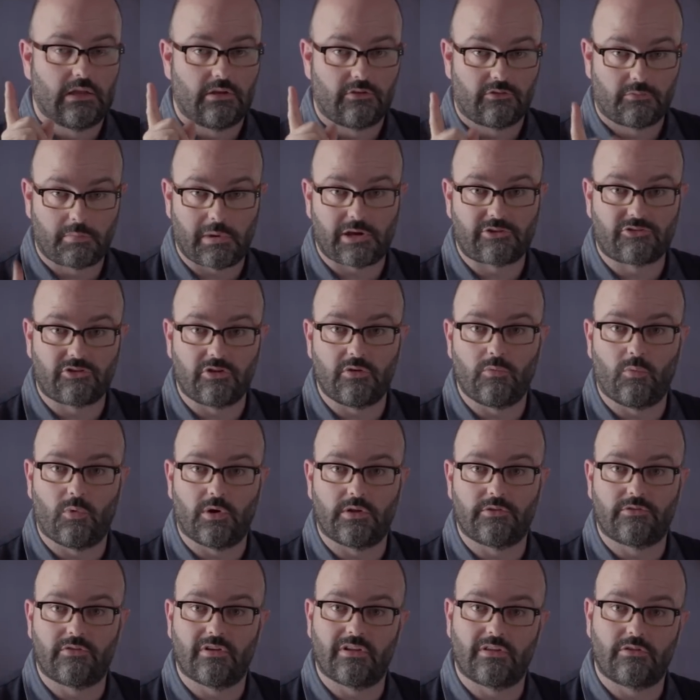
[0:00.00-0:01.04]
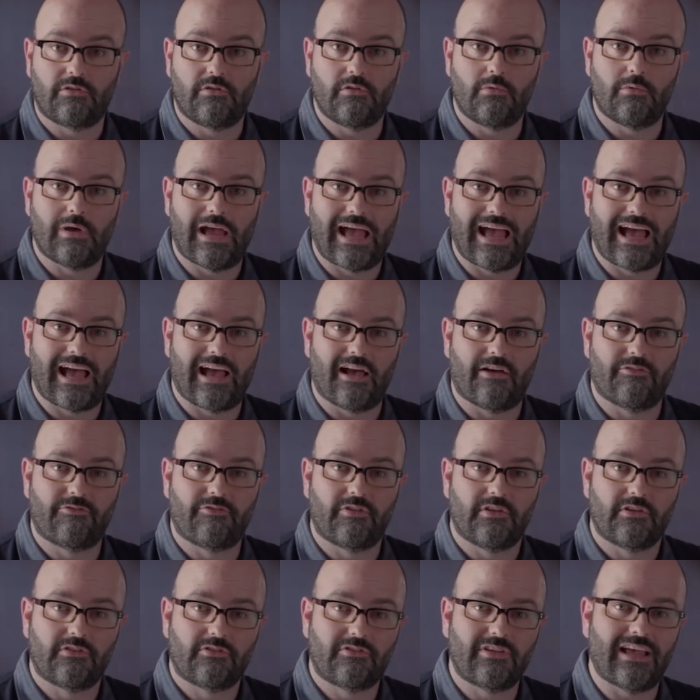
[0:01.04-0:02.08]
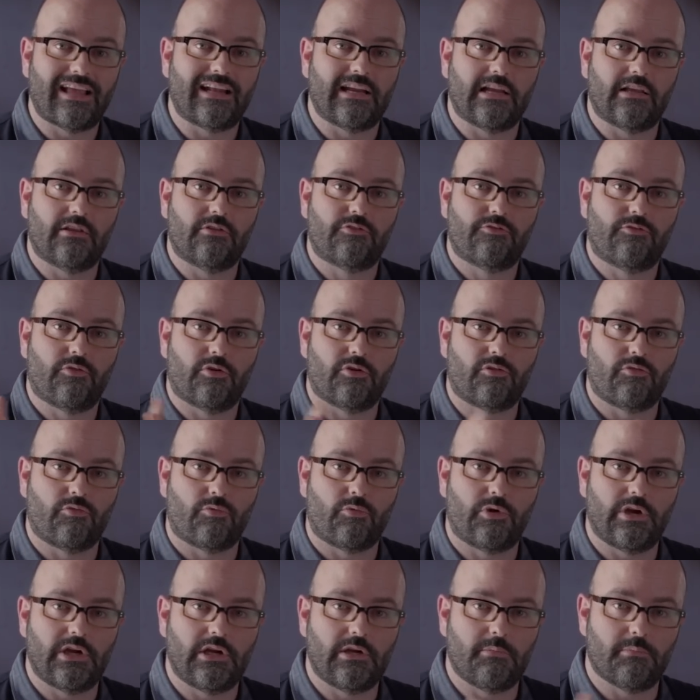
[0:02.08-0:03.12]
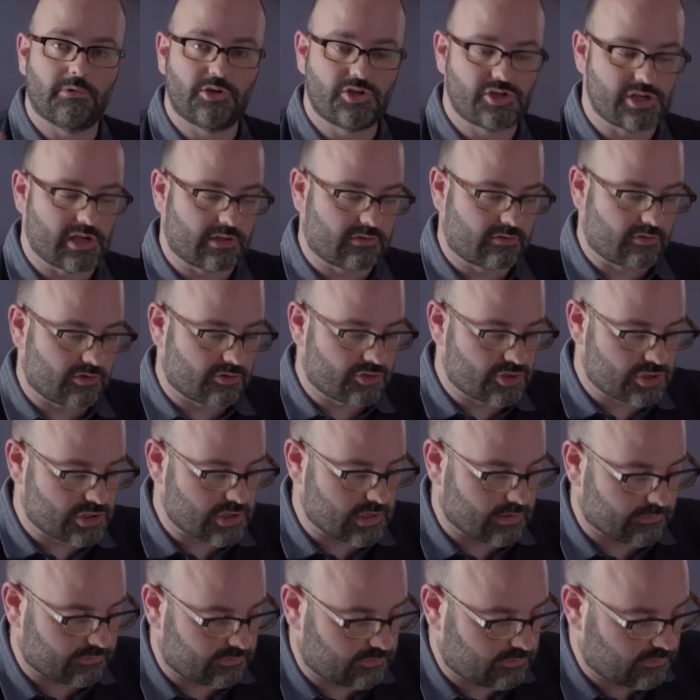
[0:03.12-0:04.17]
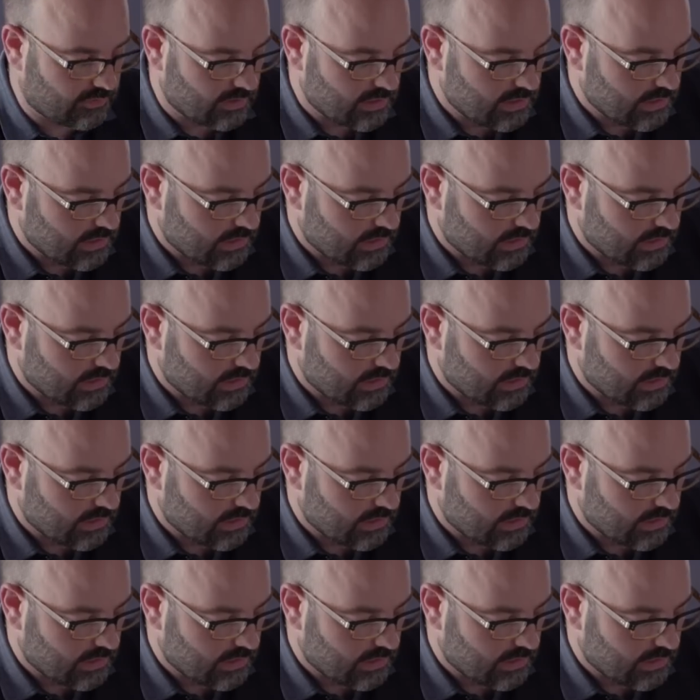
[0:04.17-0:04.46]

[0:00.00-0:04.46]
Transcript: especially ones that do have settings for green magenta shifts.